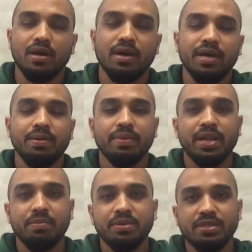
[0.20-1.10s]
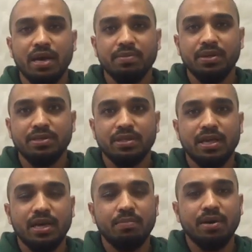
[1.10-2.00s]
Hi, my name is Amin
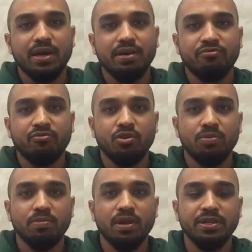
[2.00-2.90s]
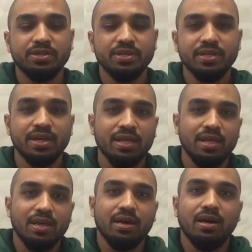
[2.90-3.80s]
Islam. I am from London.
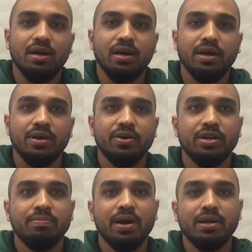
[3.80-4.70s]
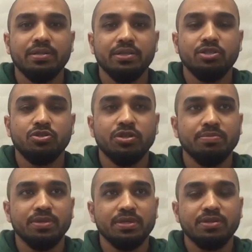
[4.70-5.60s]
I heard about this
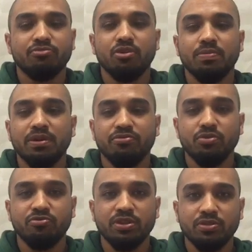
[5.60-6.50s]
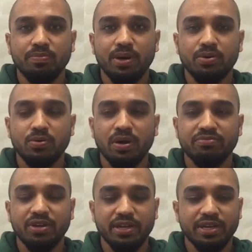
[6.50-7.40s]
treatment from a few friends of mine who
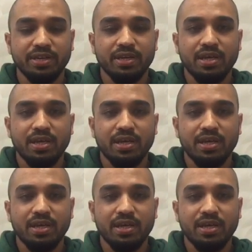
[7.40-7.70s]
have done it.